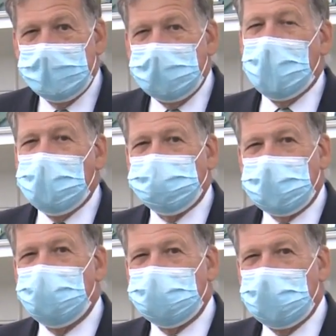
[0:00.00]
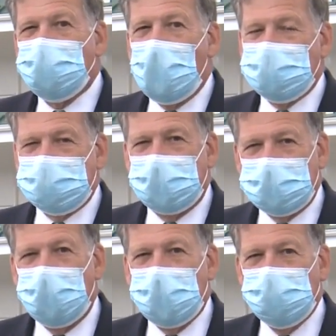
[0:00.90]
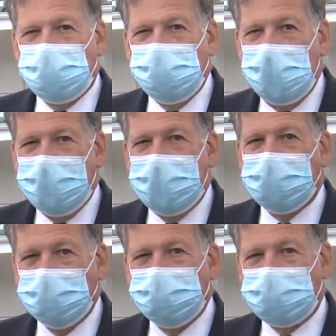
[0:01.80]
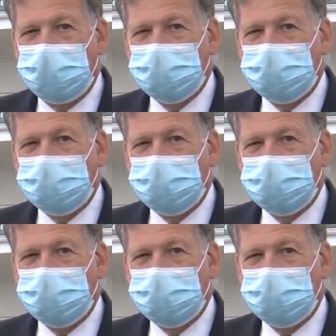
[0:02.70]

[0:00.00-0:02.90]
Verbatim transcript: In Adams County, Ed Weinstock, WGAL News